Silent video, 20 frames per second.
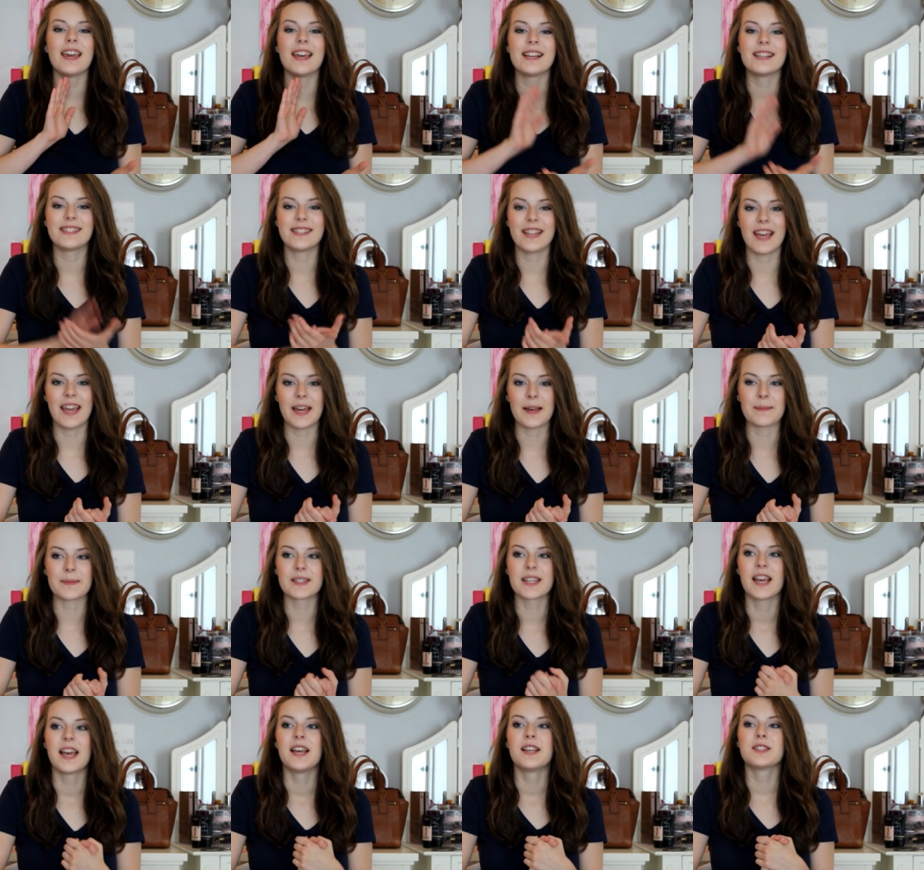
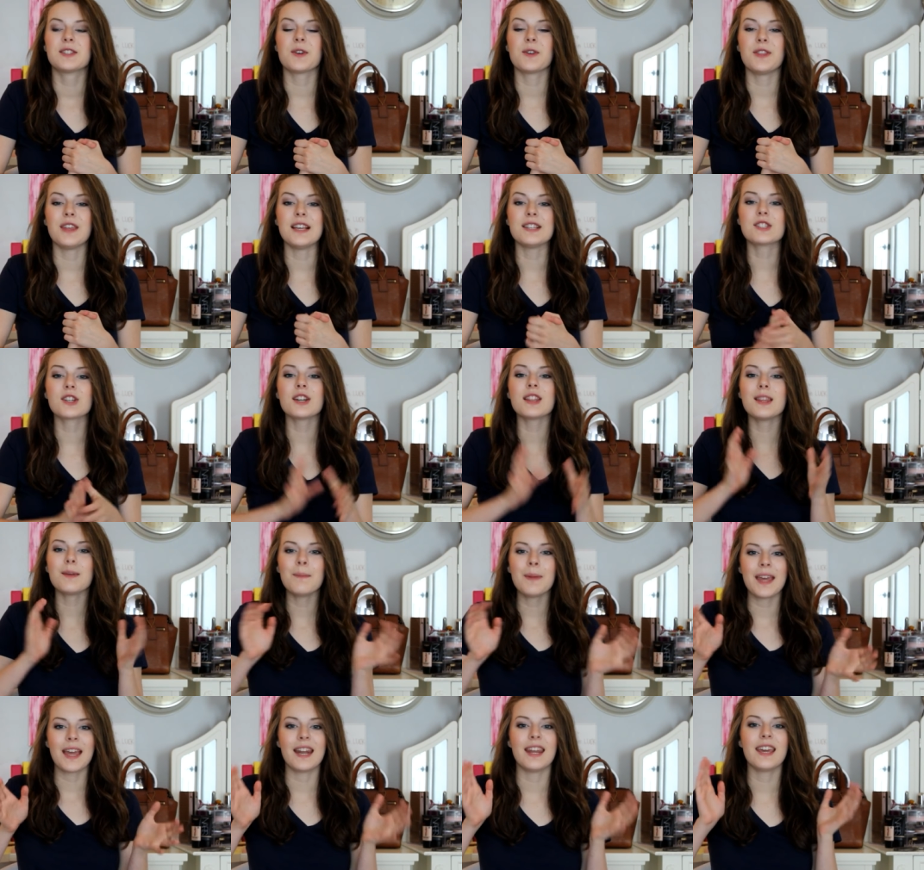exams. So these are at the
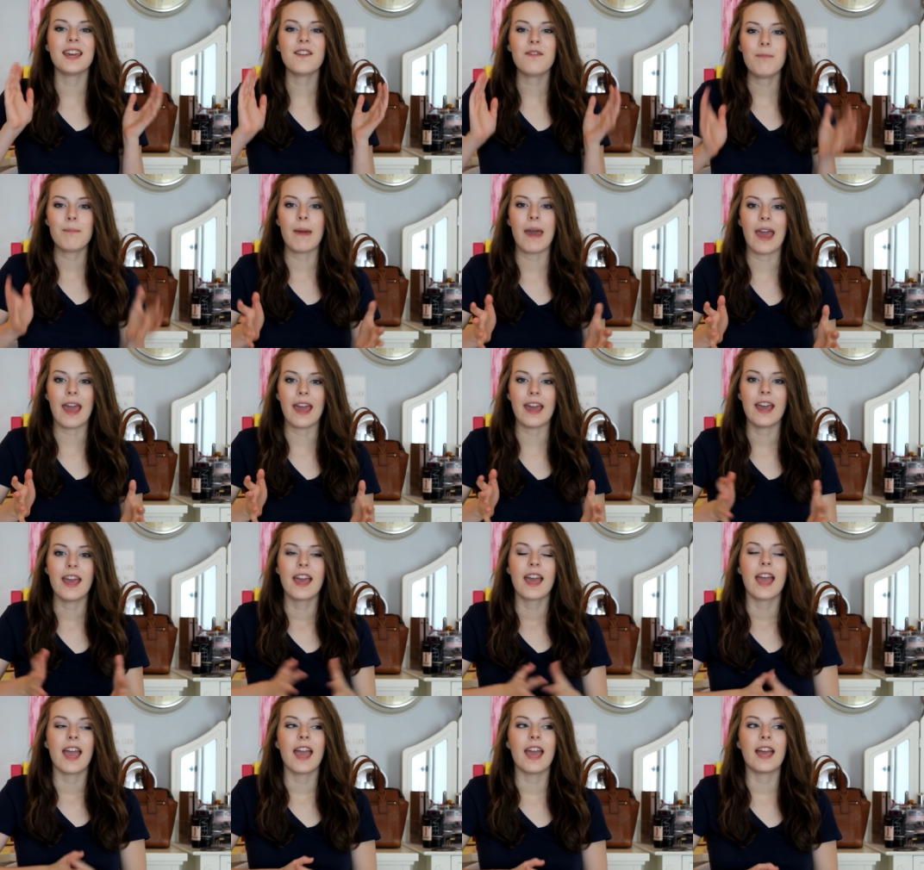beginning of May
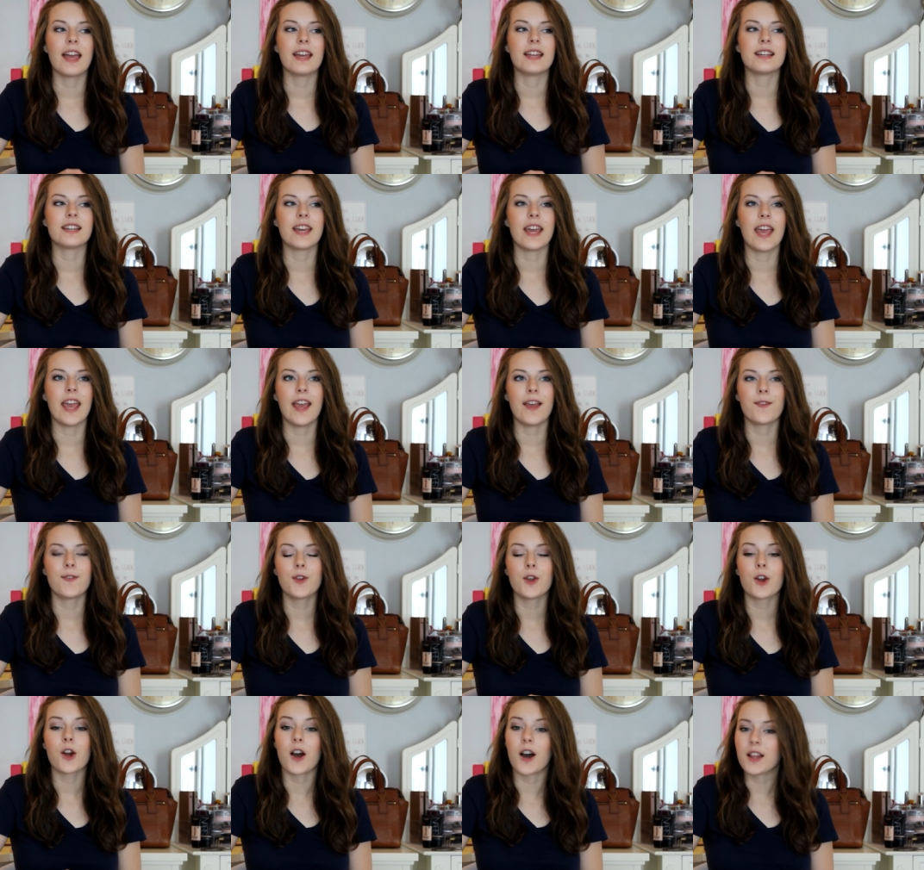and
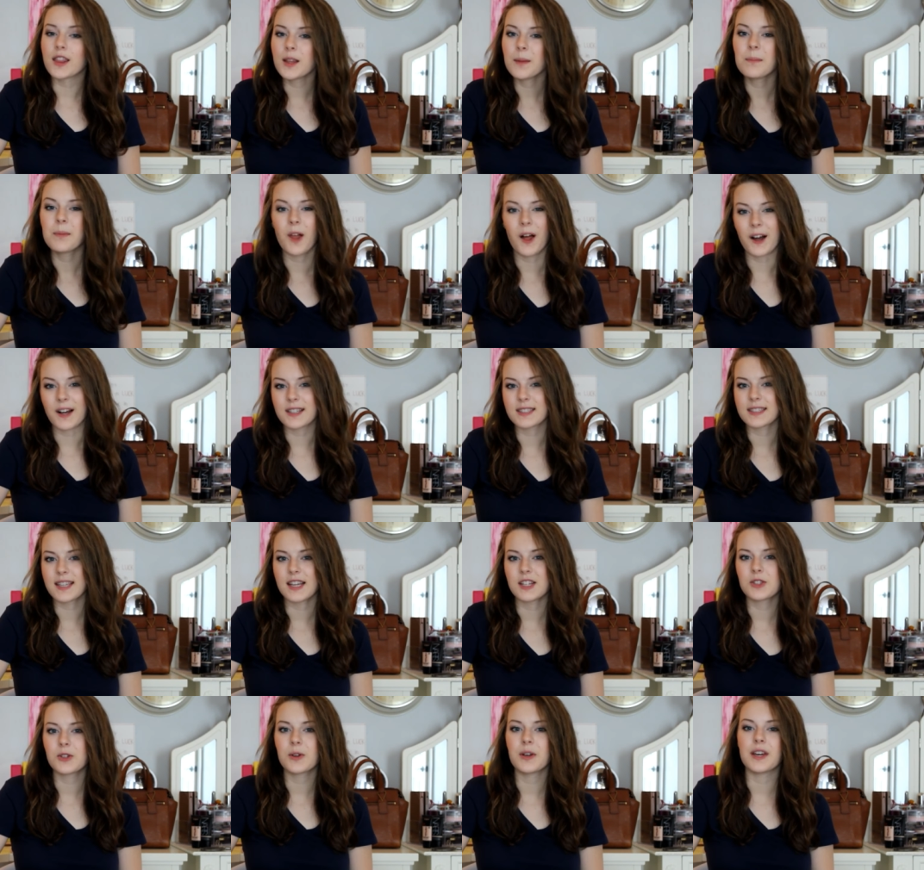if you're on the block
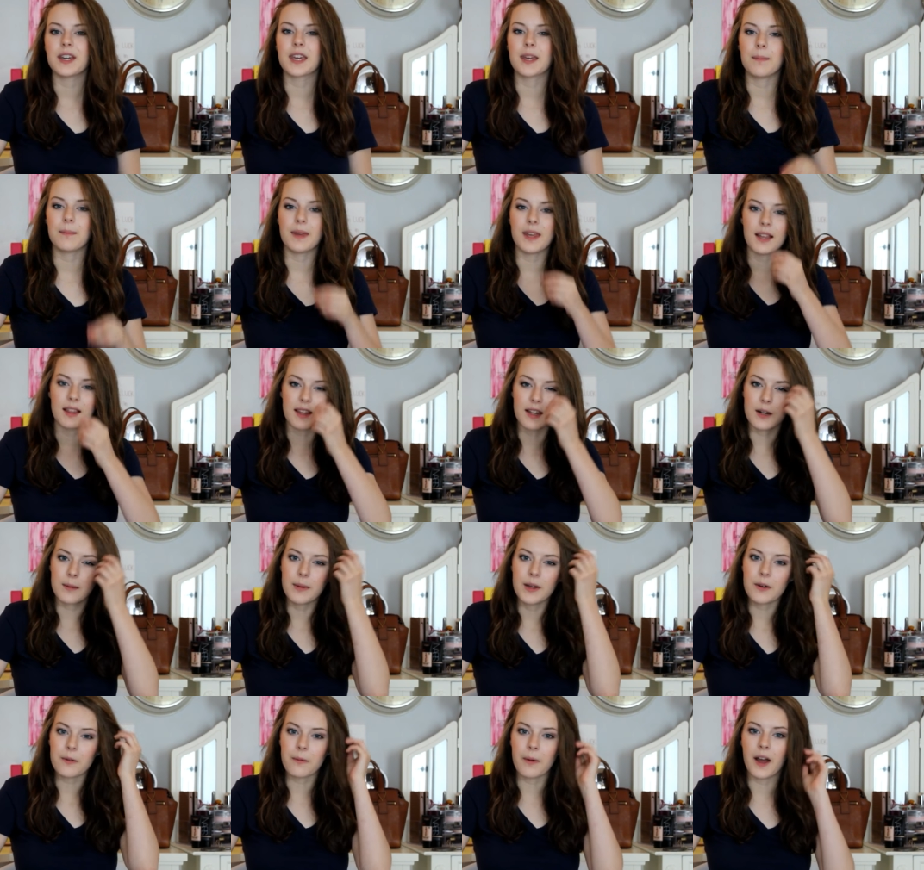schedule it can be a little
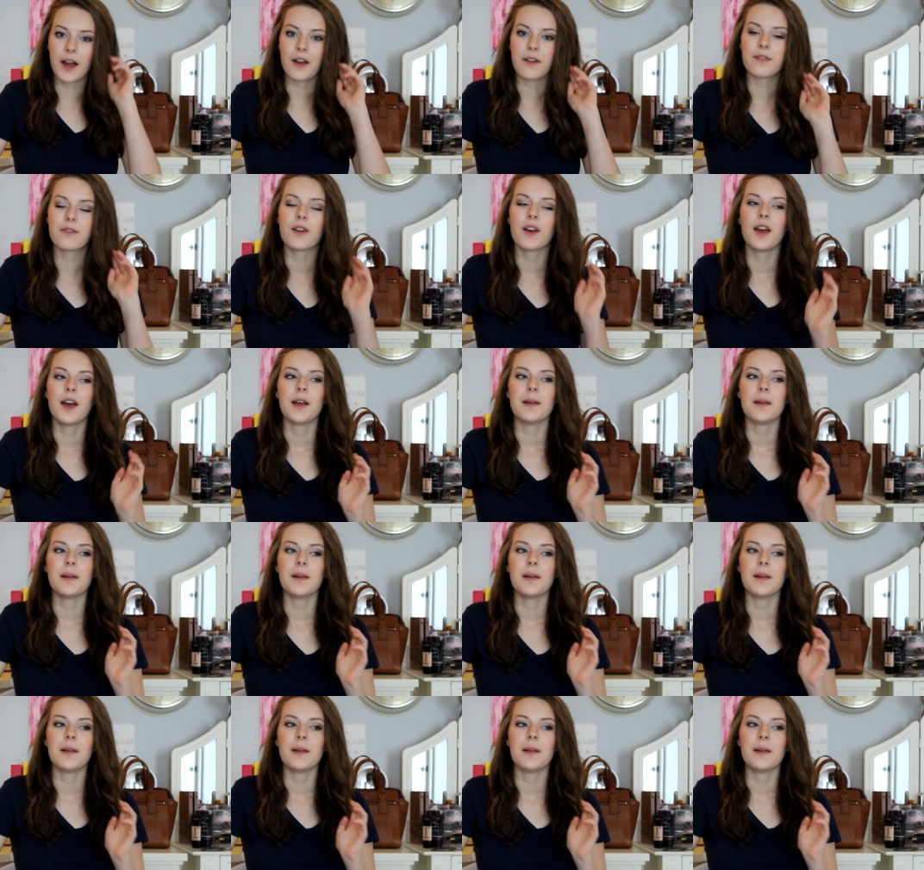bit rough